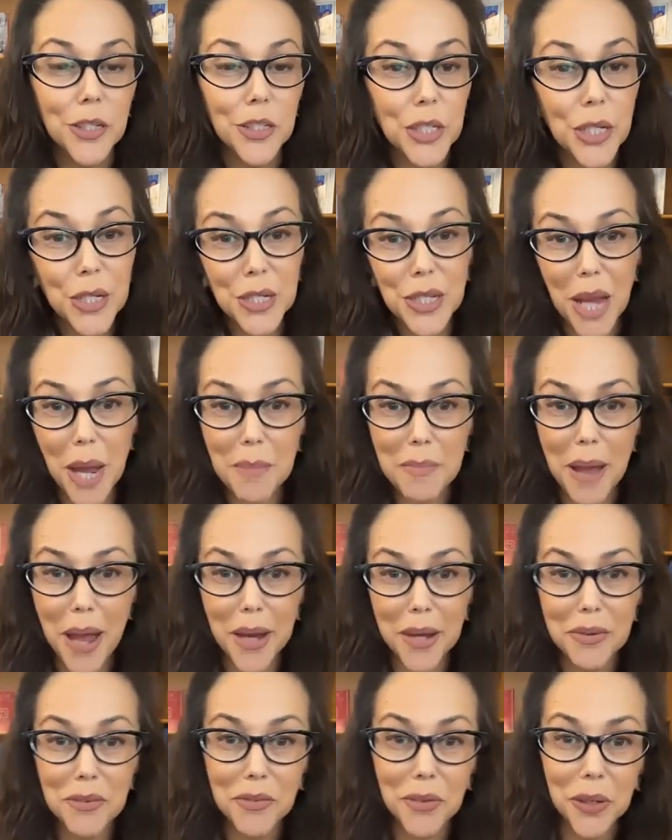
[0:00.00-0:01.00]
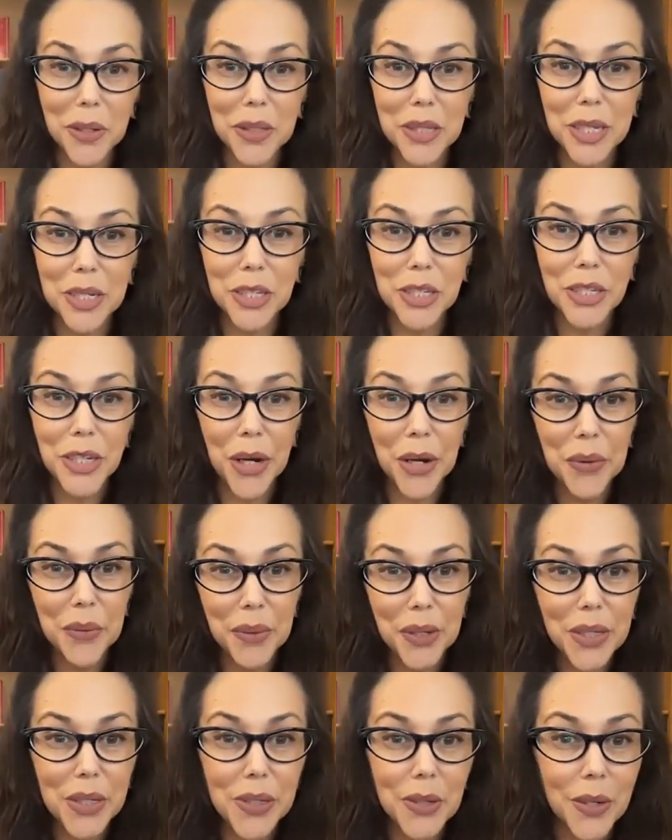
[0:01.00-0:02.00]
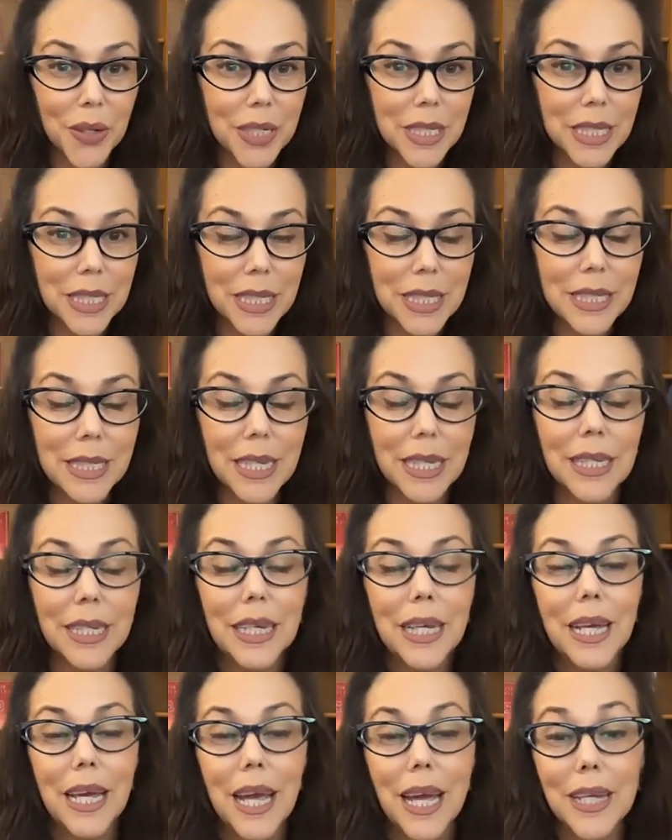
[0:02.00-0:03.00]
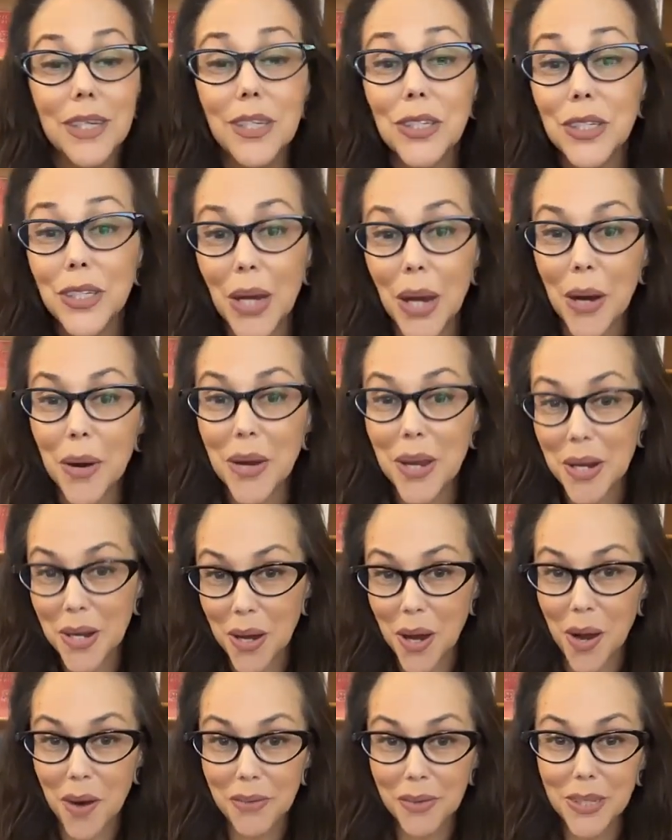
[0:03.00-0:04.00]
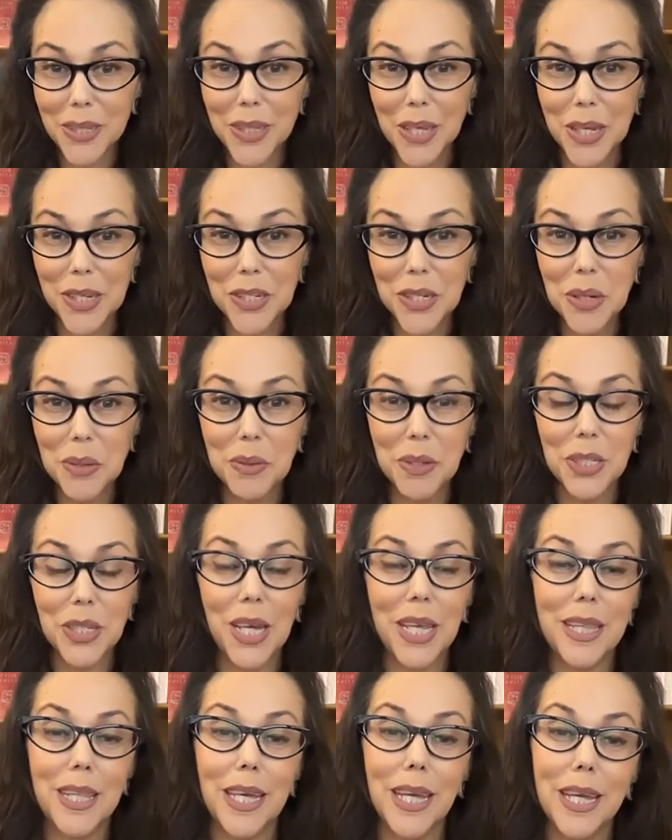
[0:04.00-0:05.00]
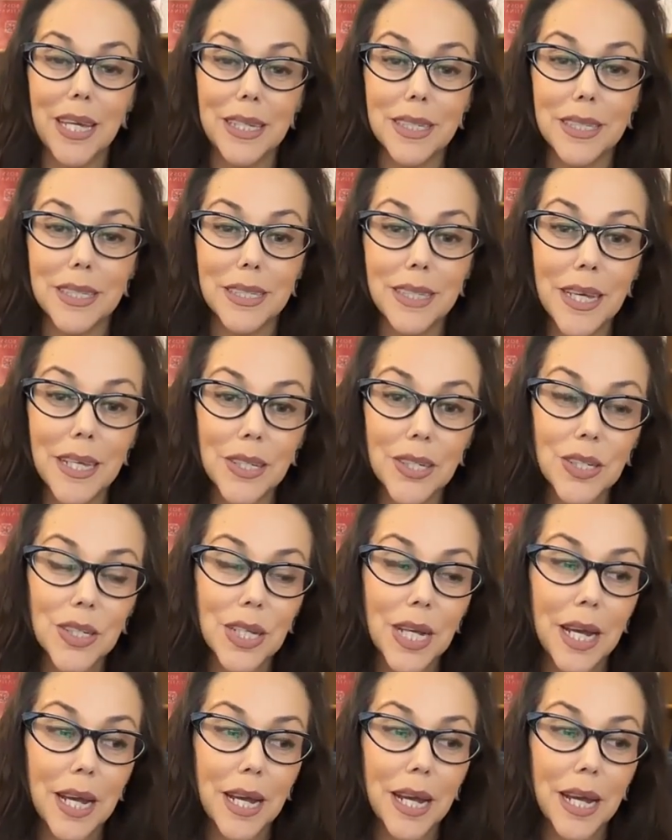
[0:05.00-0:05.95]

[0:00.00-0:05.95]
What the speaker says: chit chat back and forth and share resources and share in conversation, which I think is such